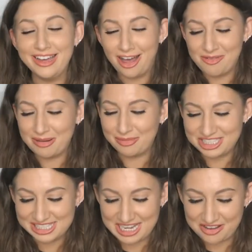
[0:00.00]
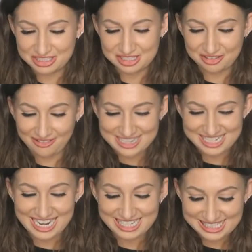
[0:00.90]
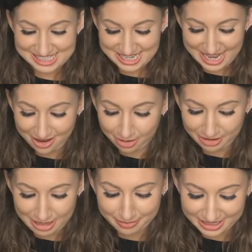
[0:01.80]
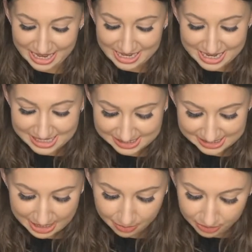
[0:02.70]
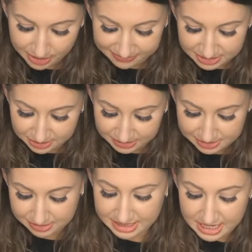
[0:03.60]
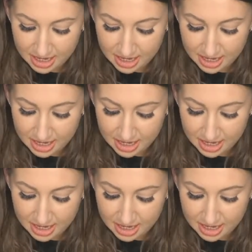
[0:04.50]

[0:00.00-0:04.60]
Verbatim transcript: I mean, we're just gonna have to scratch and see, aren't we? But yeah, let's see what you have to do on this one.